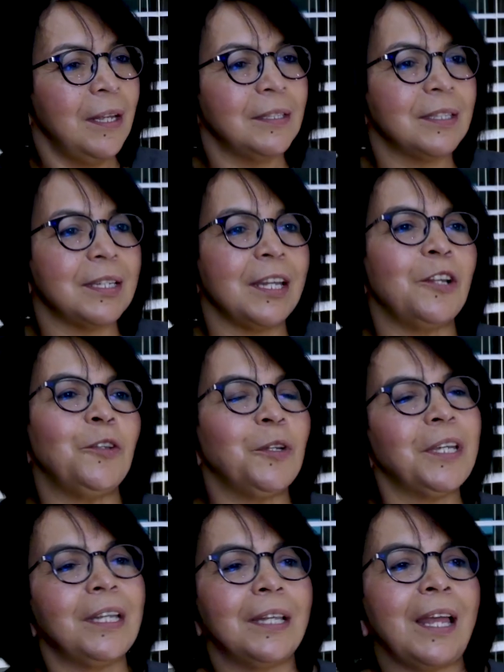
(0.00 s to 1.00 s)
Instead of
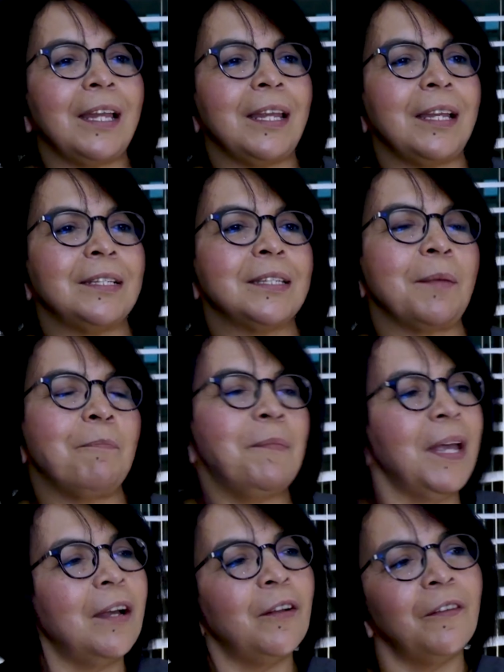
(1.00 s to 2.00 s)
looking at it as a
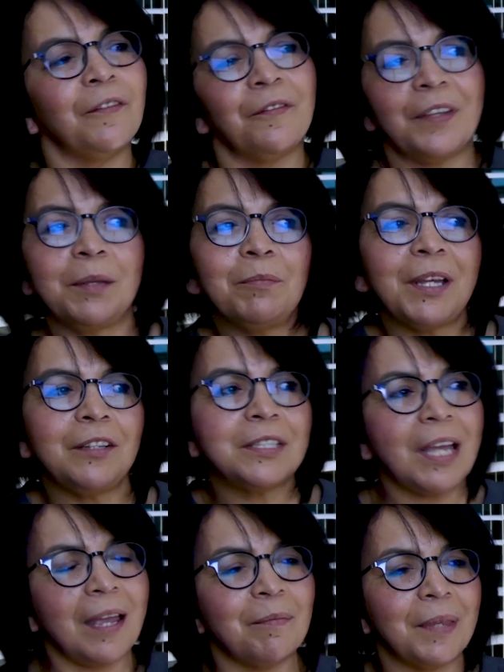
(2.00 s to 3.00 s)
male, female
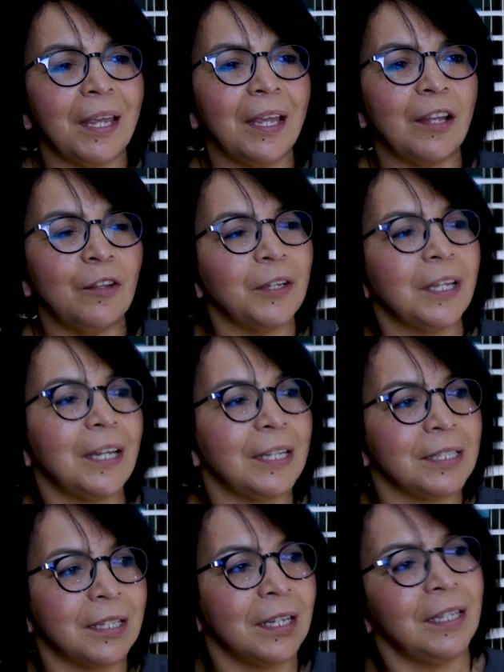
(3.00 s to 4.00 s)
type thing, you look at it
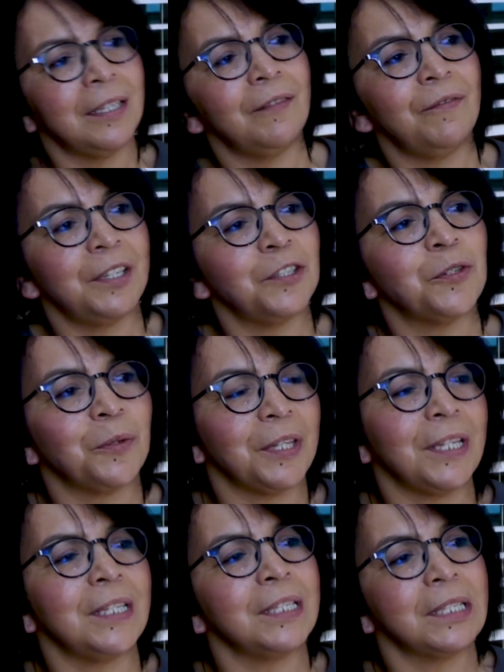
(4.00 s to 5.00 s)
as an individual
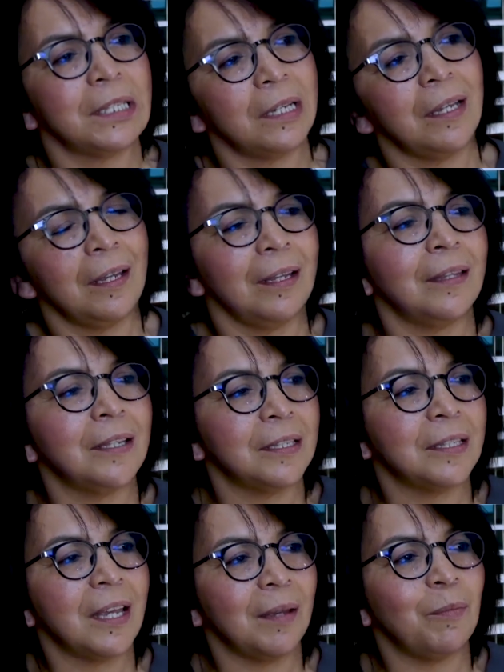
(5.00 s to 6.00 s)
that is sitting at this
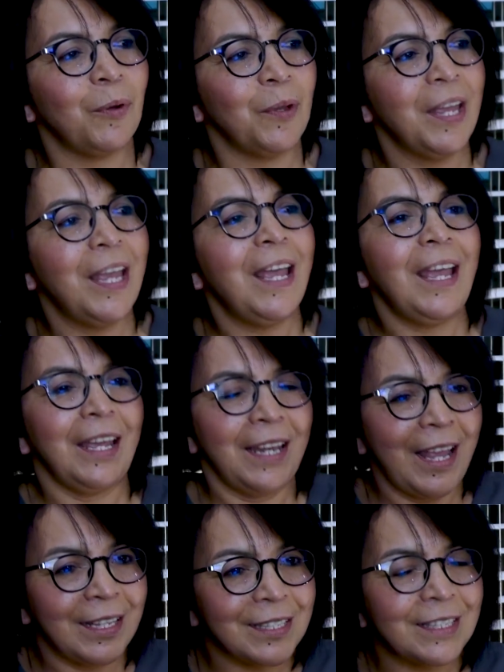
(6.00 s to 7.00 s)
table and
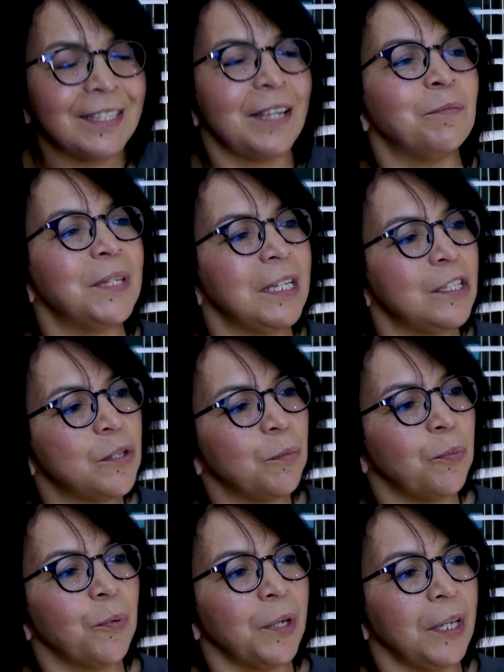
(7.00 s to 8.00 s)
has something to
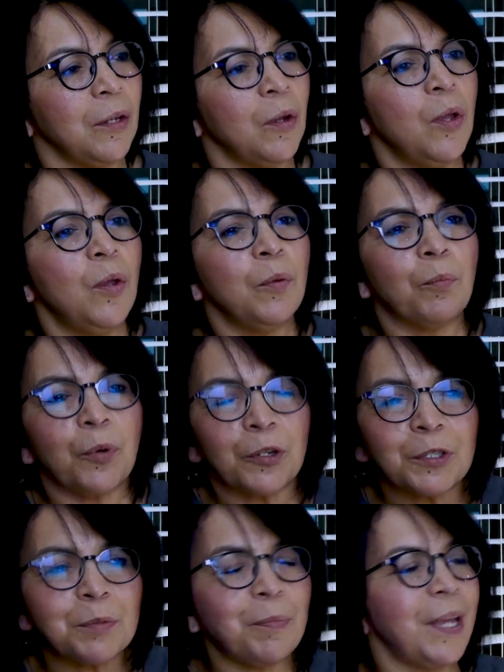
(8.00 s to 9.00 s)
bring,
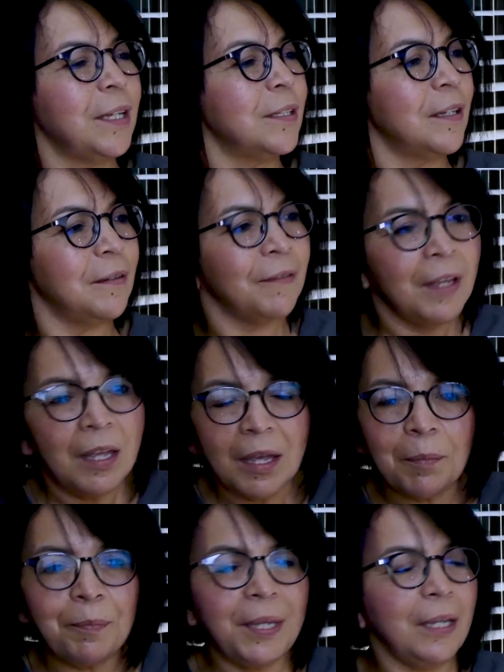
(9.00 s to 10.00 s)
perspective,
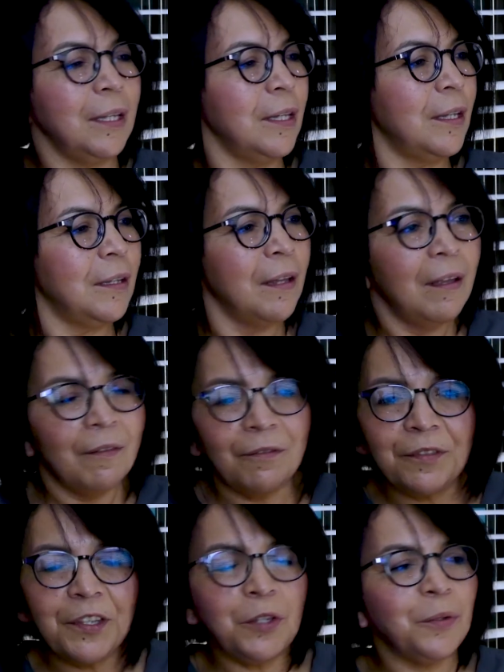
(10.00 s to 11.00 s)
opinion,
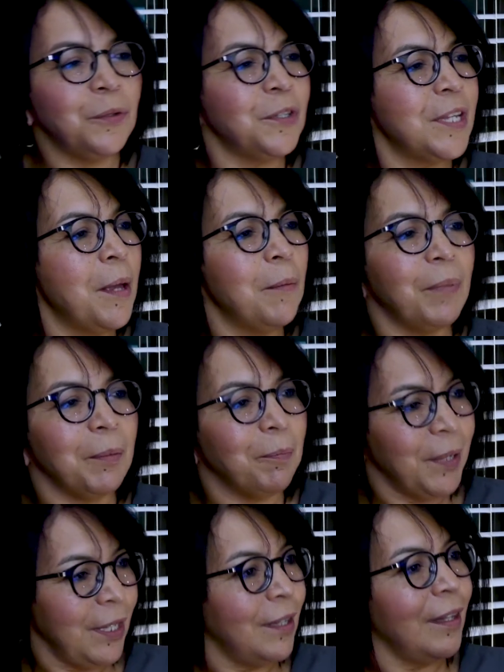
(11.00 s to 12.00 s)
views, but
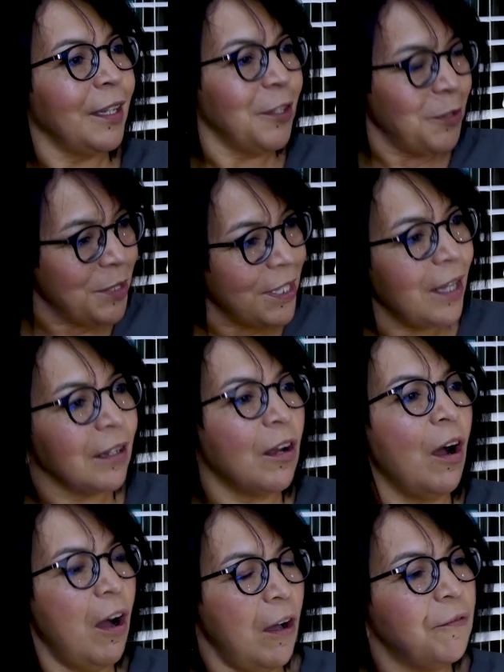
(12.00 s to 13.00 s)
be, like you said,
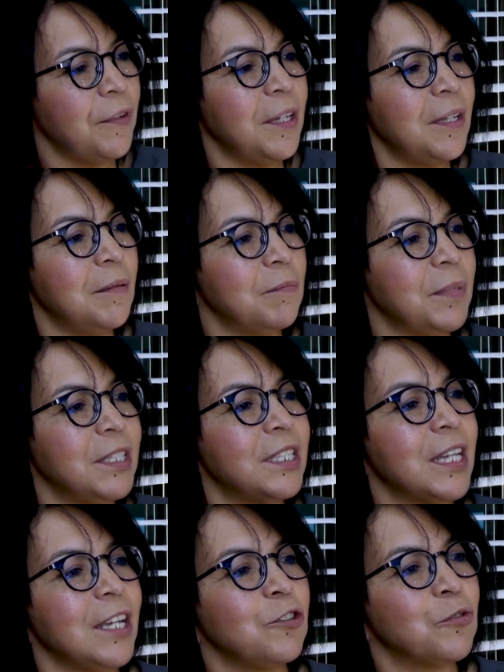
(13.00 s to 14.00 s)
confident, but
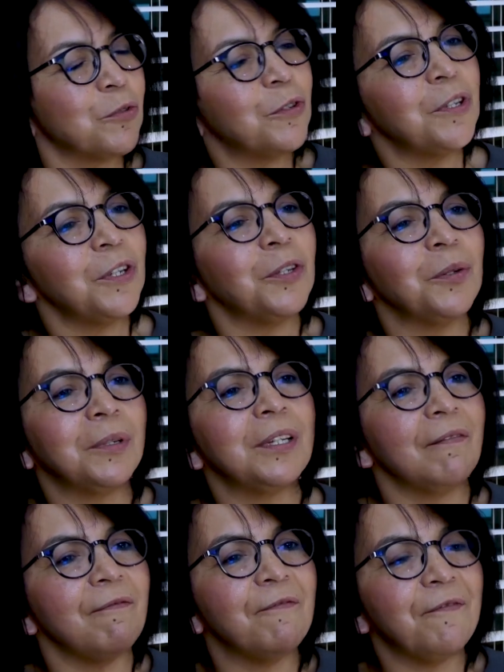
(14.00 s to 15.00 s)
stay true to you and
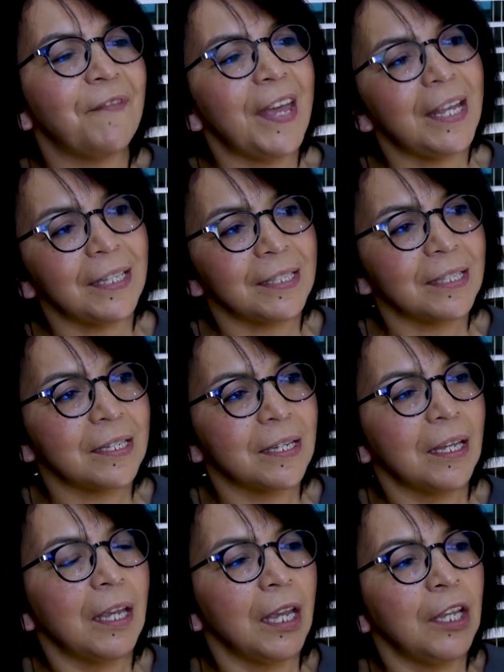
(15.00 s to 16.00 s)
invest
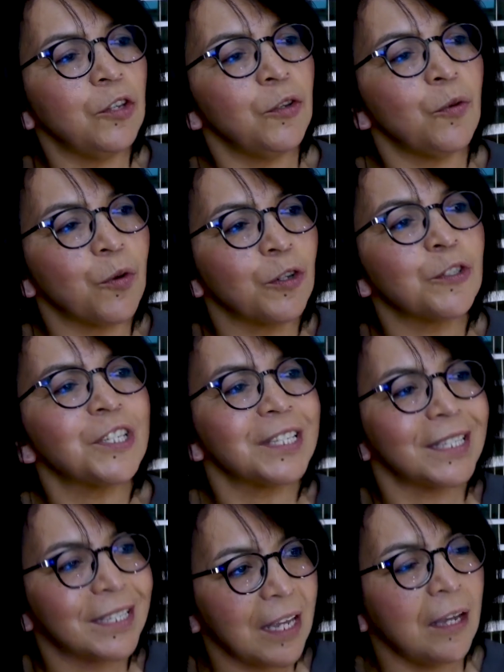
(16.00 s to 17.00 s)
in
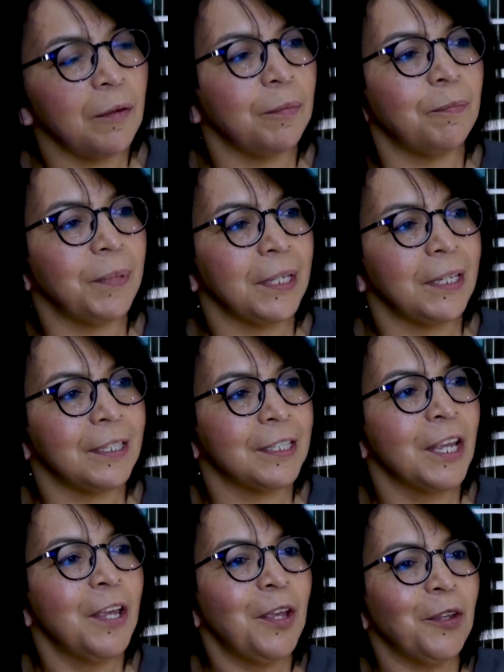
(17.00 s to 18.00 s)
yourself, because
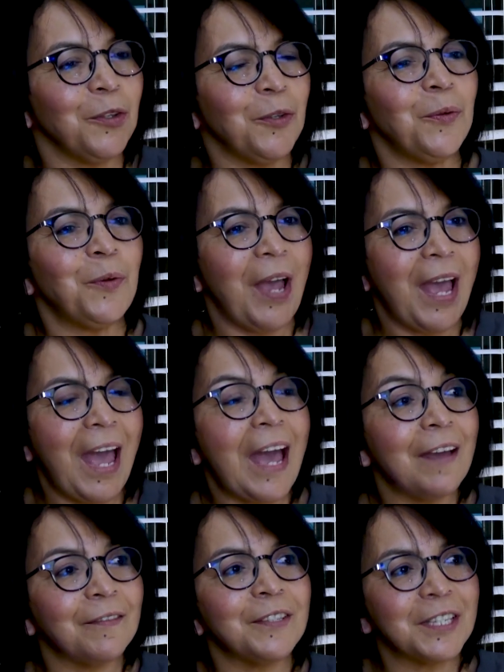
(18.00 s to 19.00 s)
you
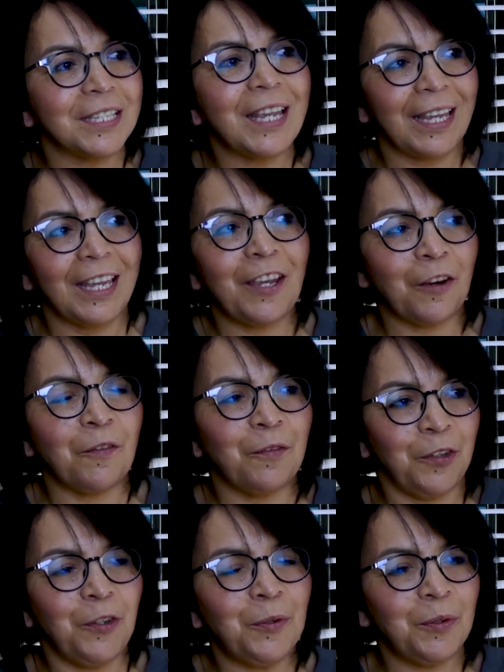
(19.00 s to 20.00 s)
have to take care of
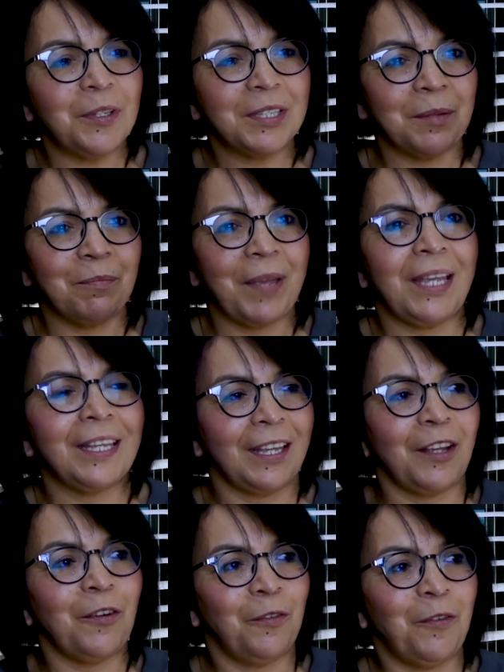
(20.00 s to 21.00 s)
you to make
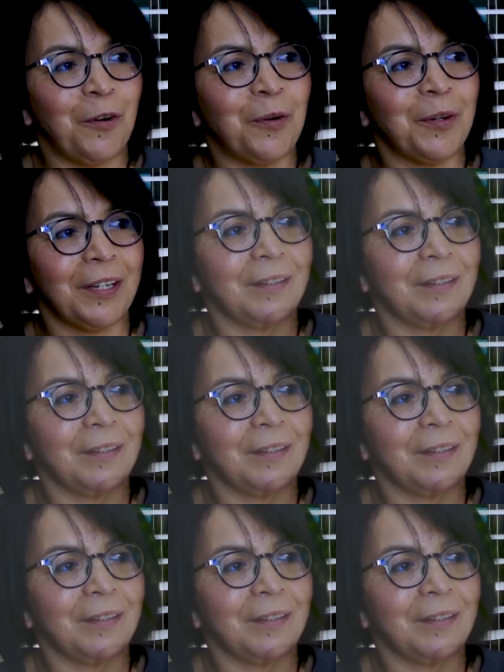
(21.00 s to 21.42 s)
it go forward.